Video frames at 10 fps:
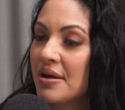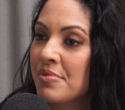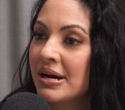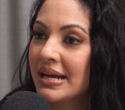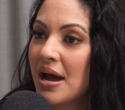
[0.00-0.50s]
let
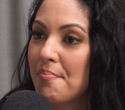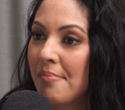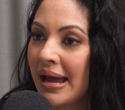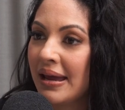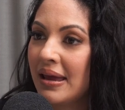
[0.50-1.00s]
mine get
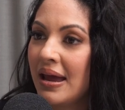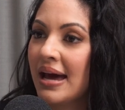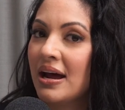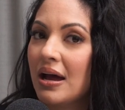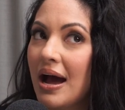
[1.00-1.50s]
manky,
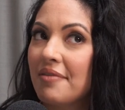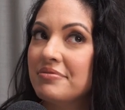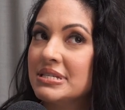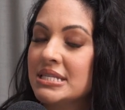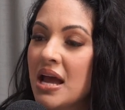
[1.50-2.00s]
and I have
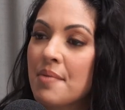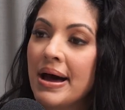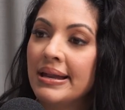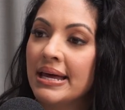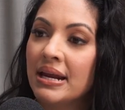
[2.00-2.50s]
this thing
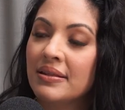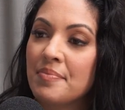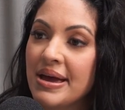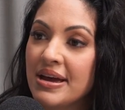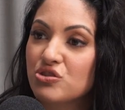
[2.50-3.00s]
about letting
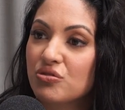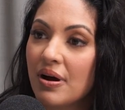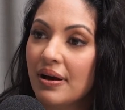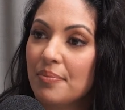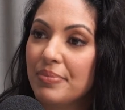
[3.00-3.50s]
them air
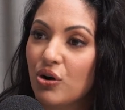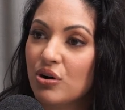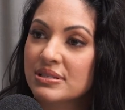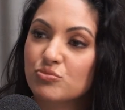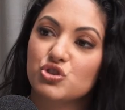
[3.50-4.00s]
dry
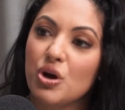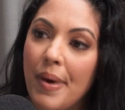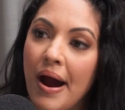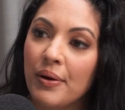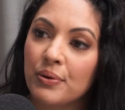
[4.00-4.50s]
because I'm so
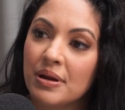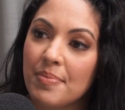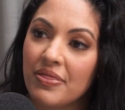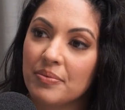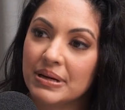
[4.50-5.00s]
paranoid
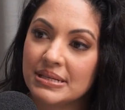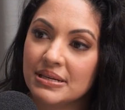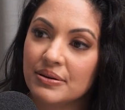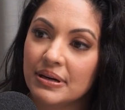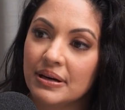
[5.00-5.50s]
about the
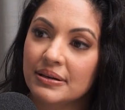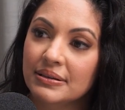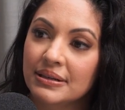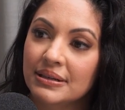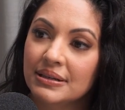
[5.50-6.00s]
bacteria.
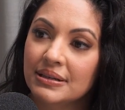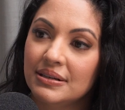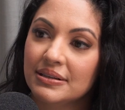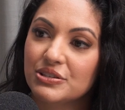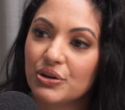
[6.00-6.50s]

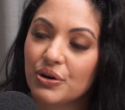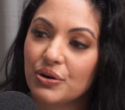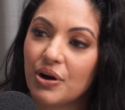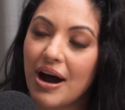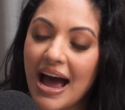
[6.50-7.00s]

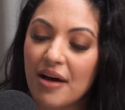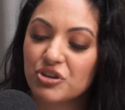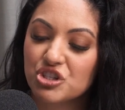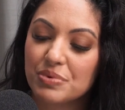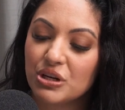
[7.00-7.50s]
So I have
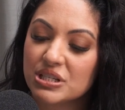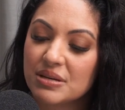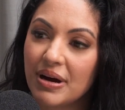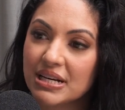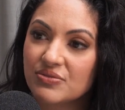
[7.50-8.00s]
just been
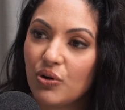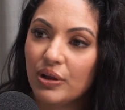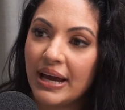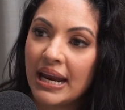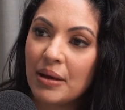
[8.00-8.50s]
using my
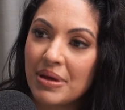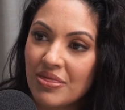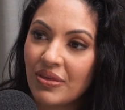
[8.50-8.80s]
exfoliating mitt